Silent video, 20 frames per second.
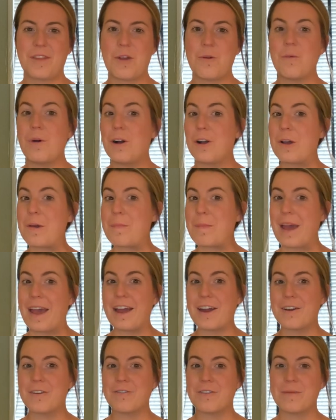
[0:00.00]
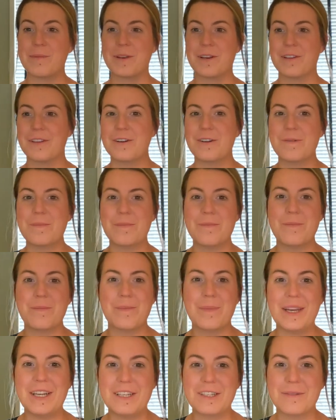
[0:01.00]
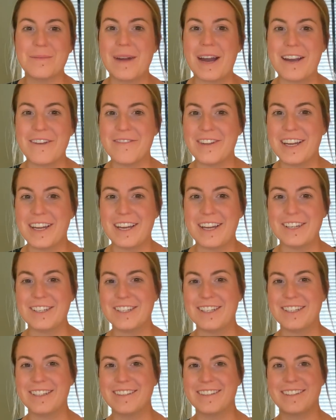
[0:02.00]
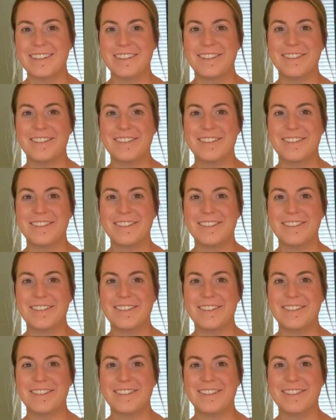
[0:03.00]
Welcome back from your little beach mind vacation.